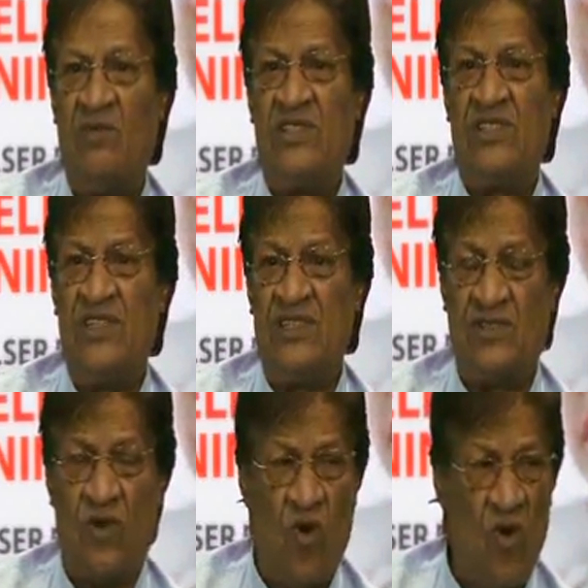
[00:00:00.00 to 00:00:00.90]
which
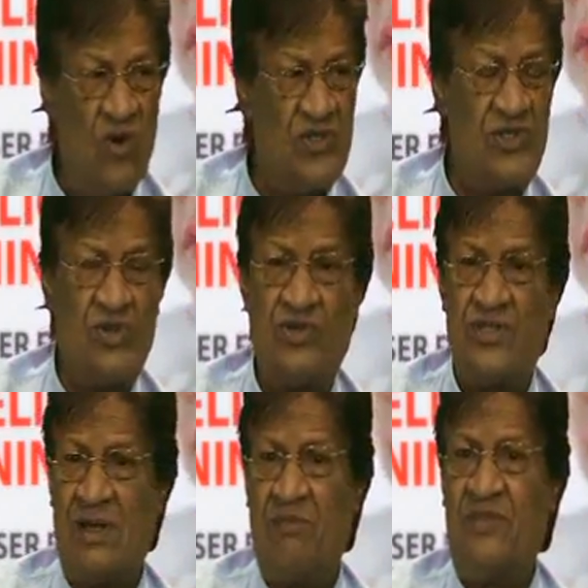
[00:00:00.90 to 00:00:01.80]
is also
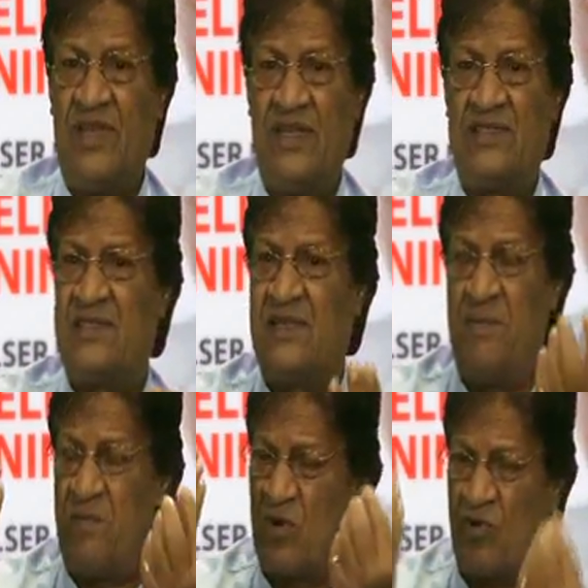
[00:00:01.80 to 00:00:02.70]
something, it's
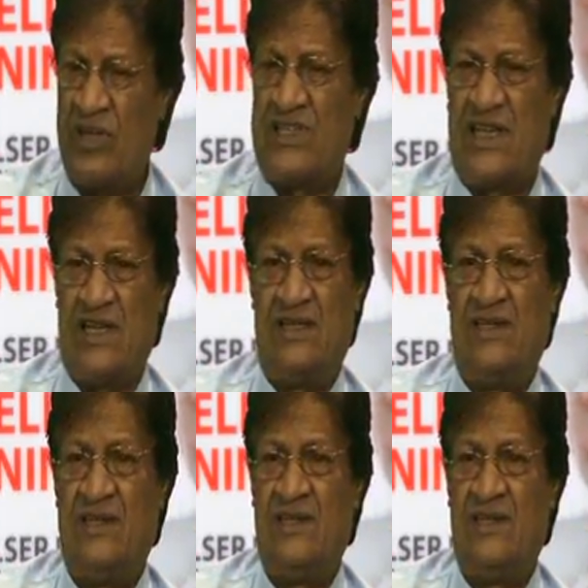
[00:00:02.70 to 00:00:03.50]
hypocritical.